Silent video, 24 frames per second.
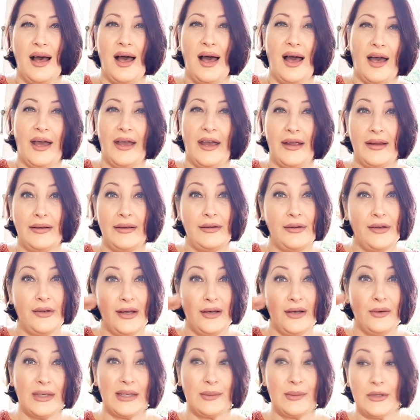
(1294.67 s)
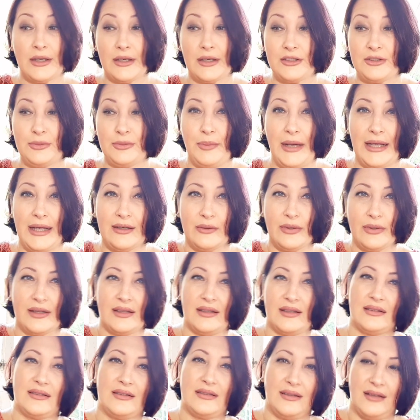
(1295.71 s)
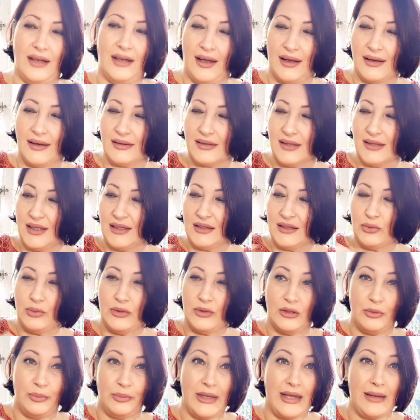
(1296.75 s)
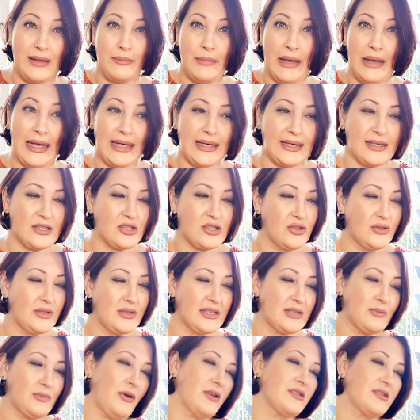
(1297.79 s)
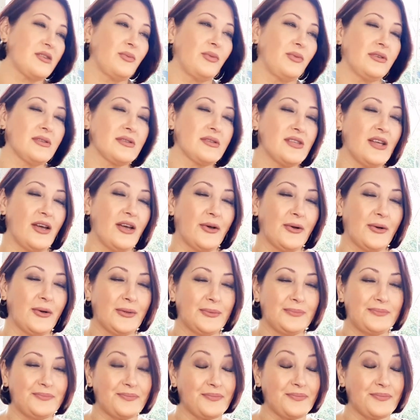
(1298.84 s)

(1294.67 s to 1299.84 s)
I know what I'm going to make with it, and it will be made as soon as possible. So